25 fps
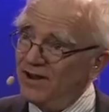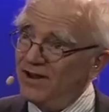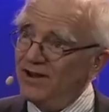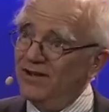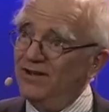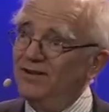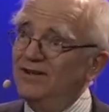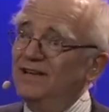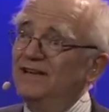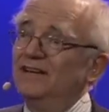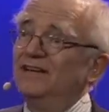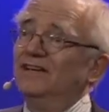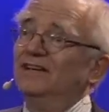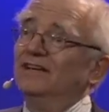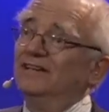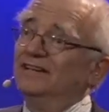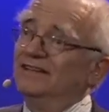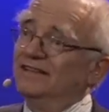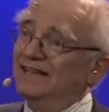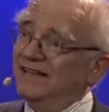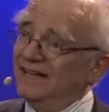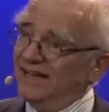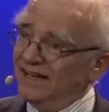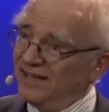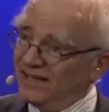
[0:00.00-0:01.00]

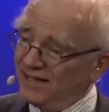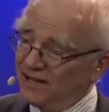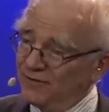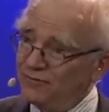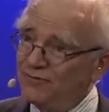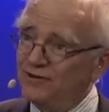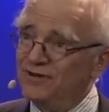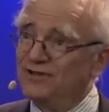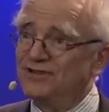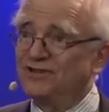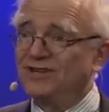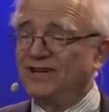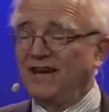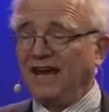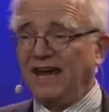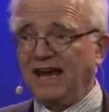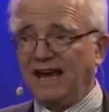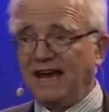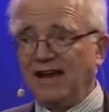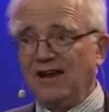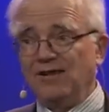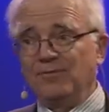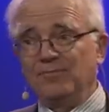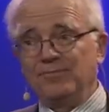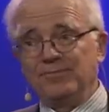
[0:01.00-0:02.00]
in a different
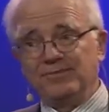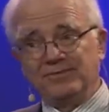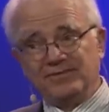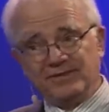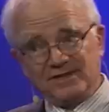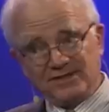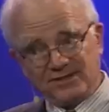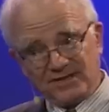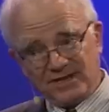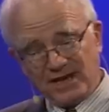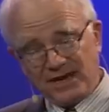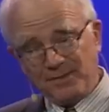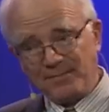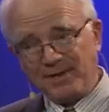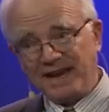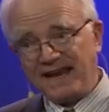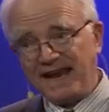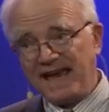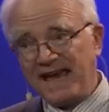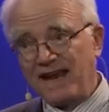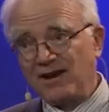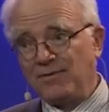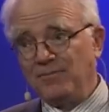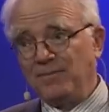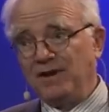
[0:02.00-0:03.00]
scale, the same
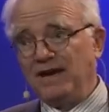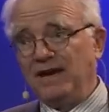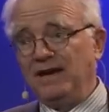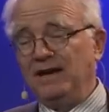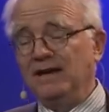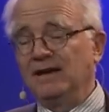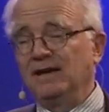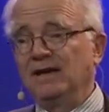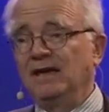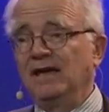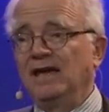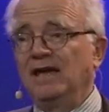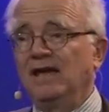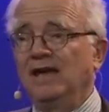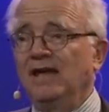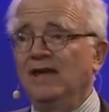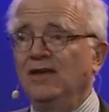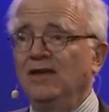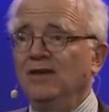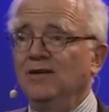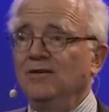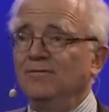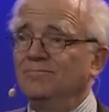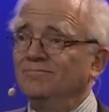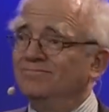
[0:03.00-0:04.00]
anatomy.
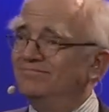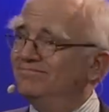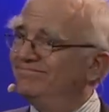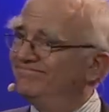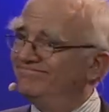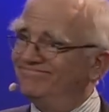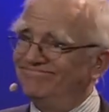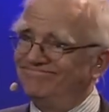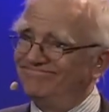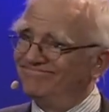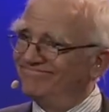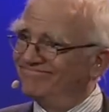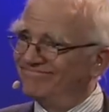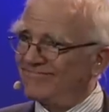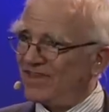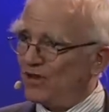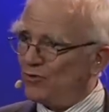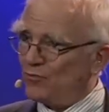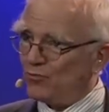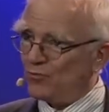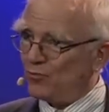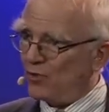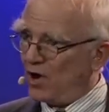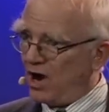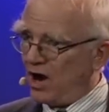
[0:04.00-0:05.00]

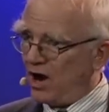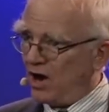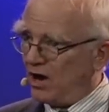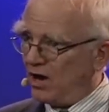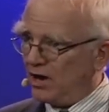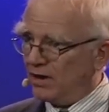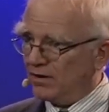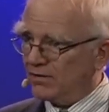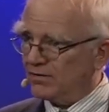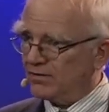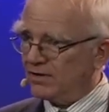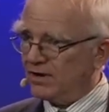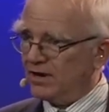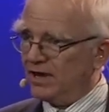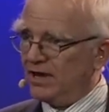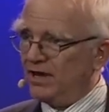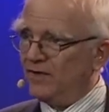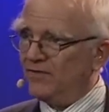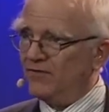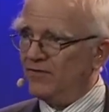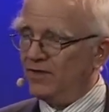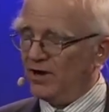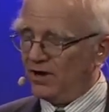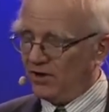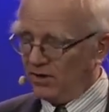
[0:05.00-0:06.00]
Wrong.
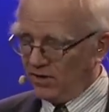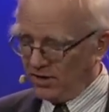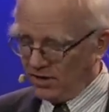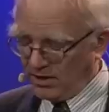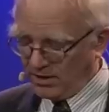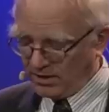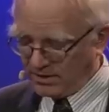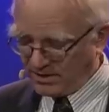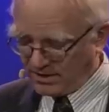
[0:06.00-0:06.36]
There are